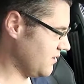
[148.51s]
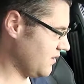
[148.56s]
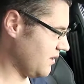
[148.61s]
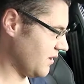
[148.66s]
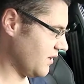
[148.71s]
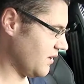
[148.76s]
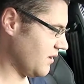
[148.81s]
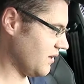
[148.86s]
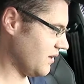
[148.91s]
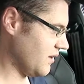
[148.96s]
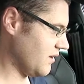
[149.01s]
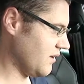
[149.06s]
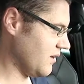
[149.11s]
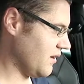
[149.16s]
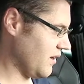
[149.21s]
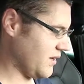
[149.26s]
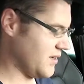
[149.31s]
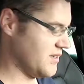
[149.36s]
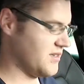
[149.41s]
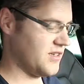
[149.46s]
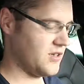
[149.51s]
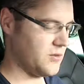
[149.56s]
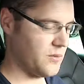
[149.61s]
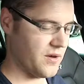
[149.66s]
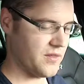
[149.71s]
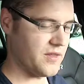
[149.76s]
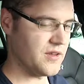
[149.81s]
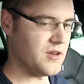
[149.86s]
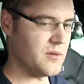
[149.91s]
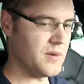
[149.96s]
I can see why
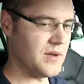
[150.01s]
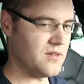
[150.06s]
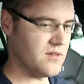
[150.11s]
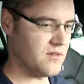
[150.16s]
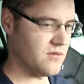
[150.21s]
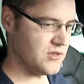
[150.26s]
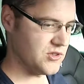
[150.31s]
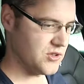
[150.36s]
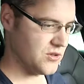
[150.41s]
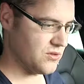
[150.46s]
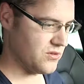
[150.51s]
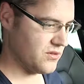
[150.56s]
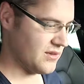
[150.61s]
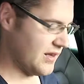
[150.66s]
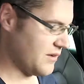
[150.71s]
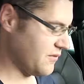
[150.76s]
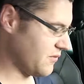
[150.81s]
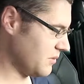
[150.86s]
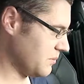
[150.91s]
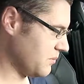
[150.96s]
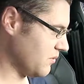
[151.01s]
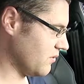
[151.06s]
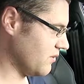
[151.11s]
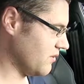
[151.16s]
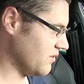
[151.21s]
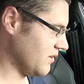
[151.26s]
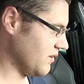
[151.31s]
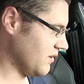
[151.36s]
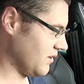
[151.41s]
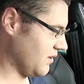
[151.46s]
they do it to reduce the level of
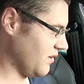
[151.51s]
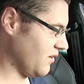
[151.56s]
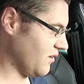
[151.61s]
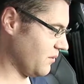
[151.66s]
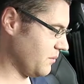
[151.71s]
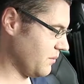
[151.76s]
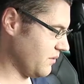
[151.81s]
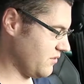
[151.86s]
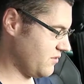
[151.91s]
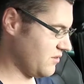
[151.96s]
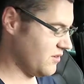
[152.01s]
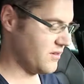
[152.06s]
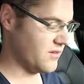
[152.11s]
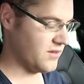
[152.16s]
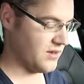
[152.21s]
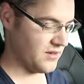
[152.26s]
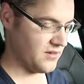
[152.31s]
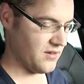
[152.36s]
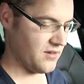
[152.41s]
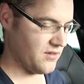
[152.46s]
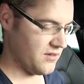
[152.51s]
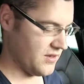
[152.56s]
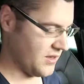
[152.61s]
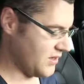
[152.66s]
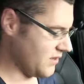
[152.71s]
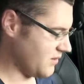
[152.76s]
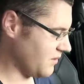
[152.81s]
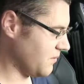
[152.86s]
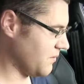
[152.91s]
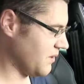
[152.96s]
buttons in the car, but certain things I think
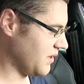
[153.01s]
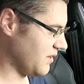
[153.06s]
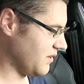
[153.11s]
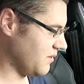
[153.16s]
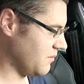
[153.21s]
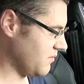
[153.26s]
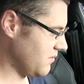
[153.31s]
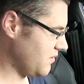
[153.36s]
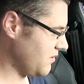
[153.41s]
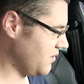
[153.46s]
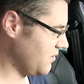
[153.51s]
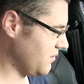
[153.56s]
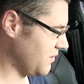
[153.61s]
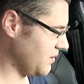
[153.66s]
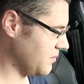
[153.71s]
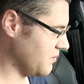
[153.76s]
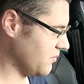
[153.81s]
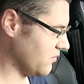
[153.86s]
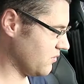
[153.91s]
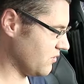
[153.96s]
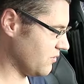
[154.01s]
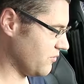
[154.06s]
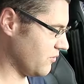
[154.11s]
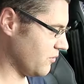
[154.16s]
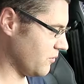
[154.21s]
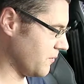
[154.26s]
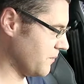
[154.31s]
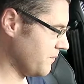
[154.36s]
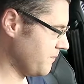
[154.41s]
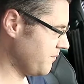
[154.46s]
you need buttons for.